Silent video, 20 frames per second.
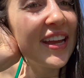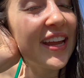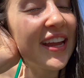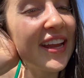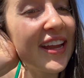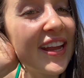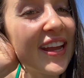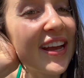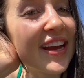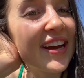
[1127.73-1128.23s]

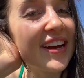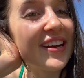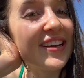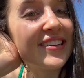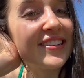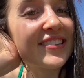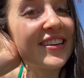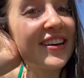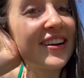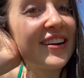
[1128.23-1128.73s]

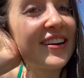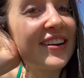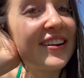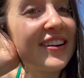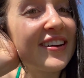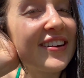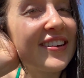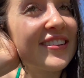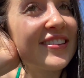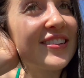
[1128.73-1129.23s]
and
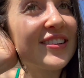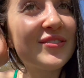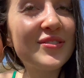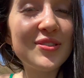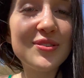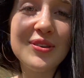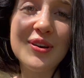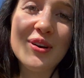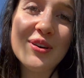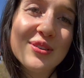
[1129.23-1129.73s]
I love
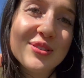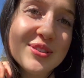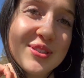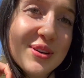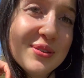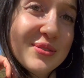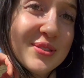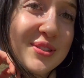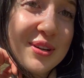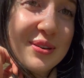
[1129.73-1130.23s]
you all
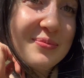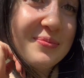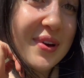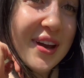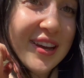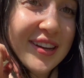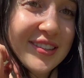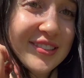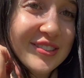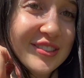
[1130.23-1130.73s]
so
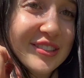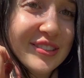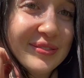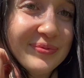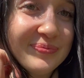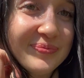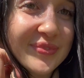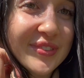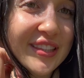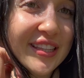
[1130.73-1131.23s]
much,
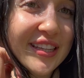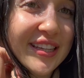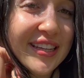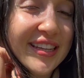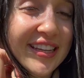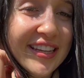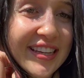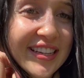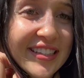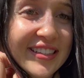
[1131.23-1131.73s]

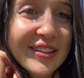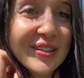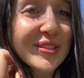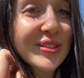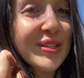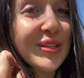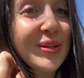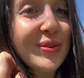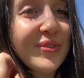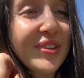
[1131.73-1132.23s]
and I'll
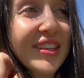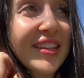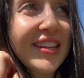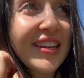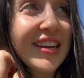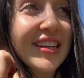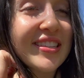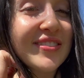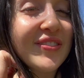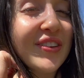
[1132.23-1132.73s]
see you in the
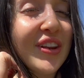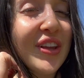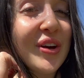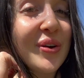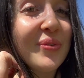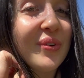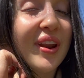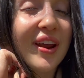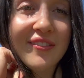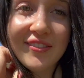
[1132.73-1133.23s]
next video,
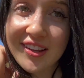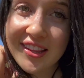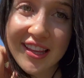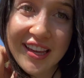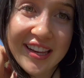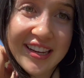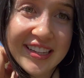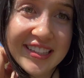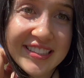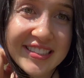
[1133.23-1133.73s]
whenever
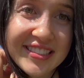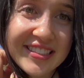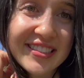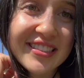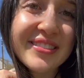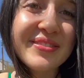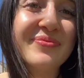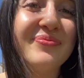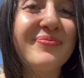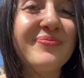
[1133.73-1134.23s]
that is.
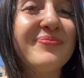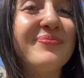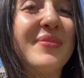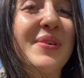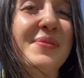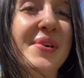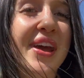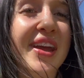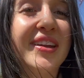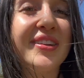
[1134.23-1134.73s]

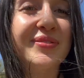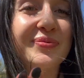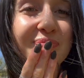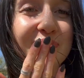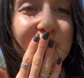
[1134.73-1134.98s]
Bye-bye.